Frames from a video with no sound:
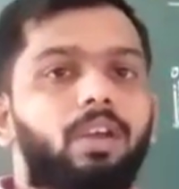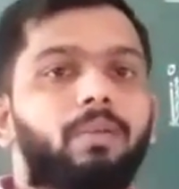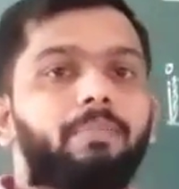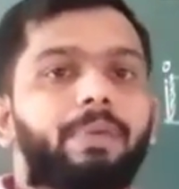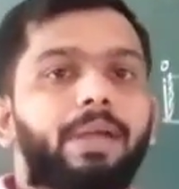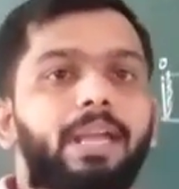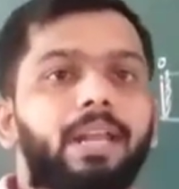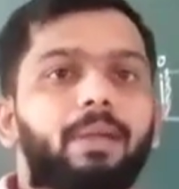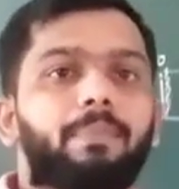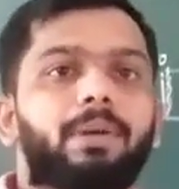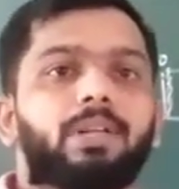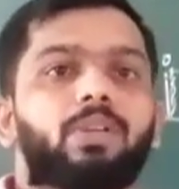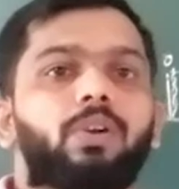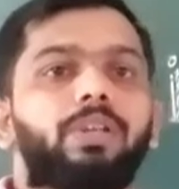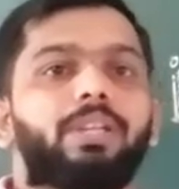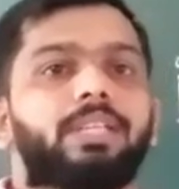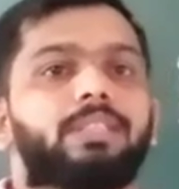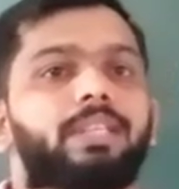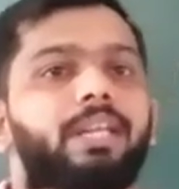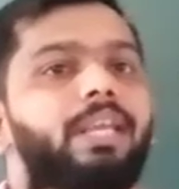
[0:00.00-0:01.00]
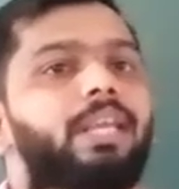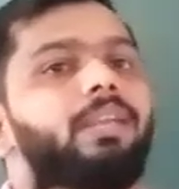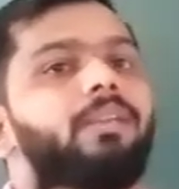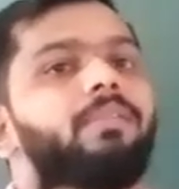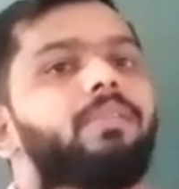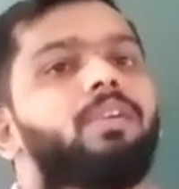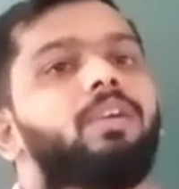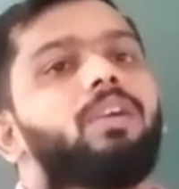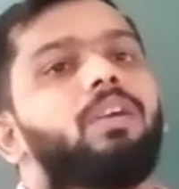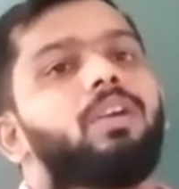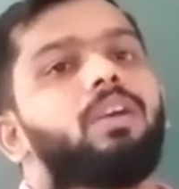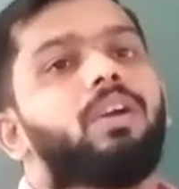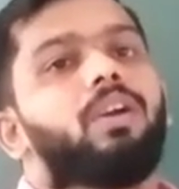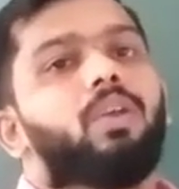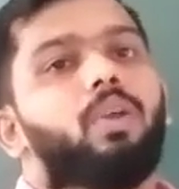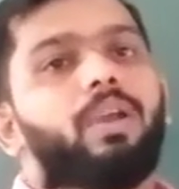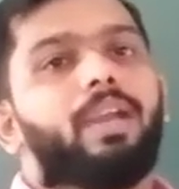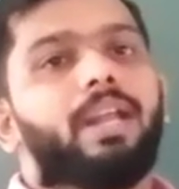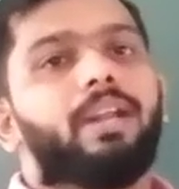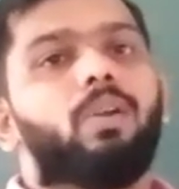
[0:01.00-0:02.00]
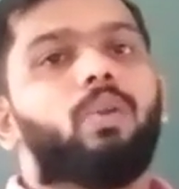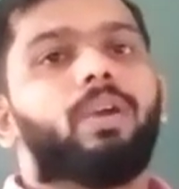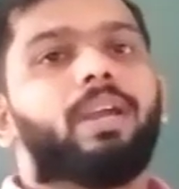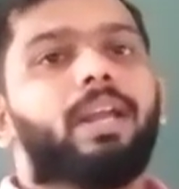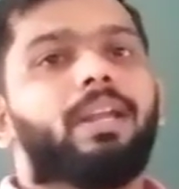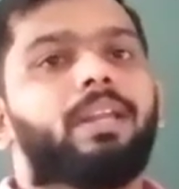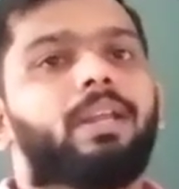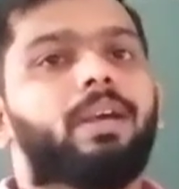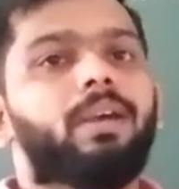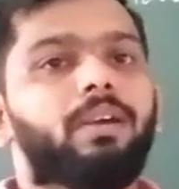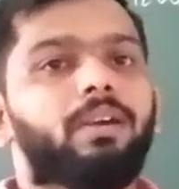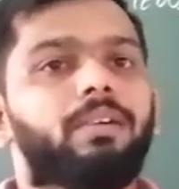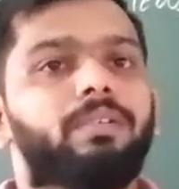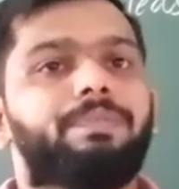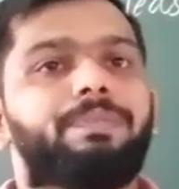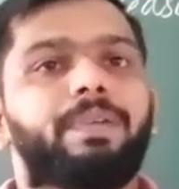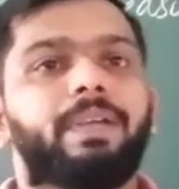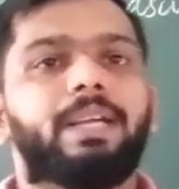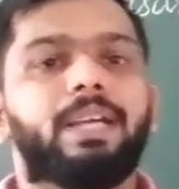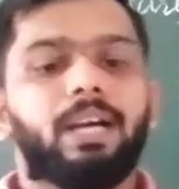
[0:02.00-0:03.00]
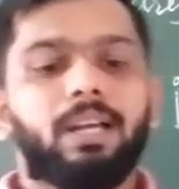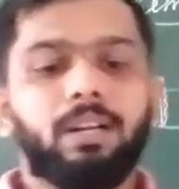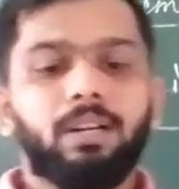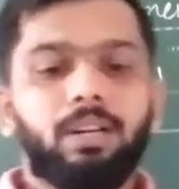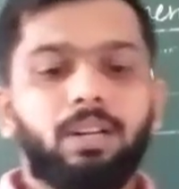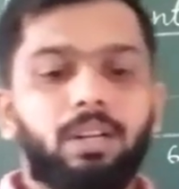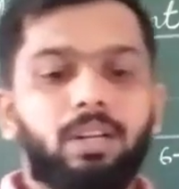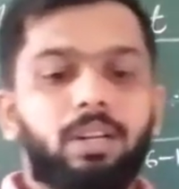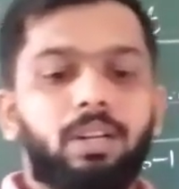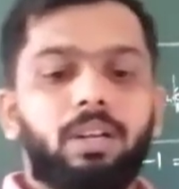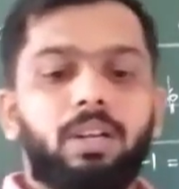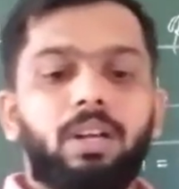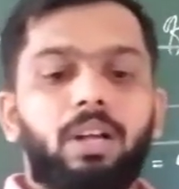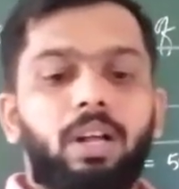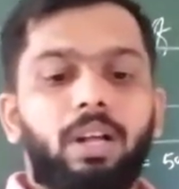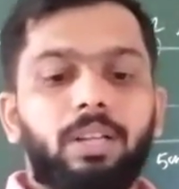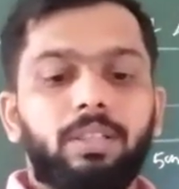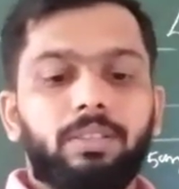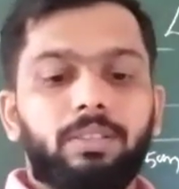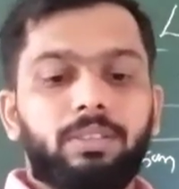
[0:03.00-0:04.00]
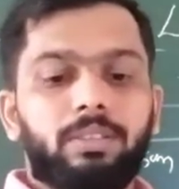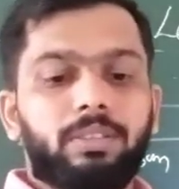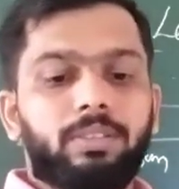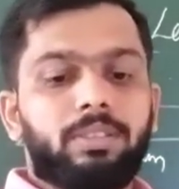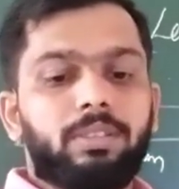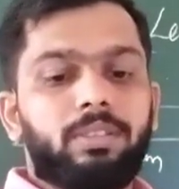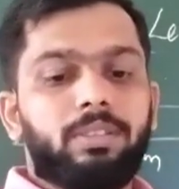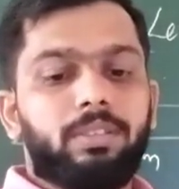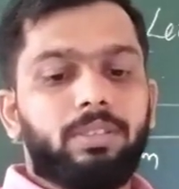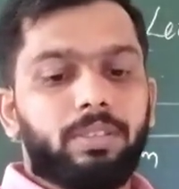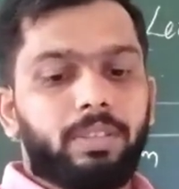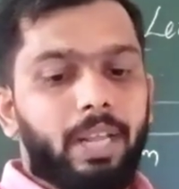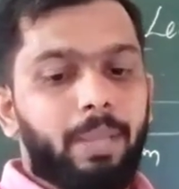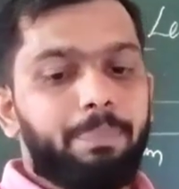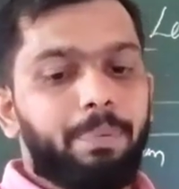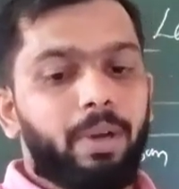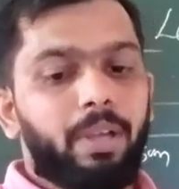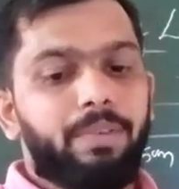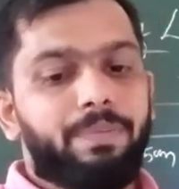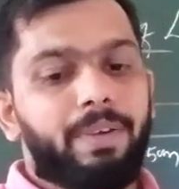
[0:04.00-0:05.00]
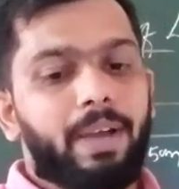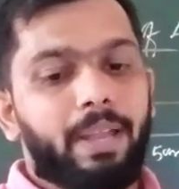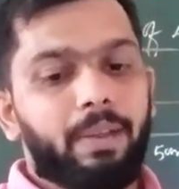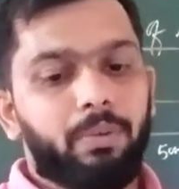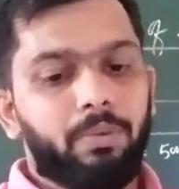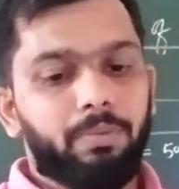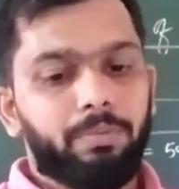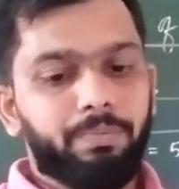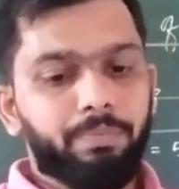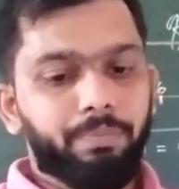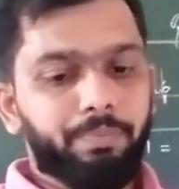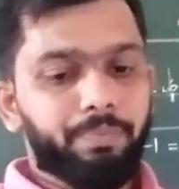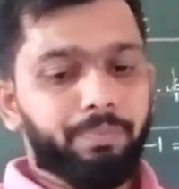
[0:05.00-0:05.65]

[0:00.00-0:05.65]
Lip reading: Page number 23, you can look at figure 3.5.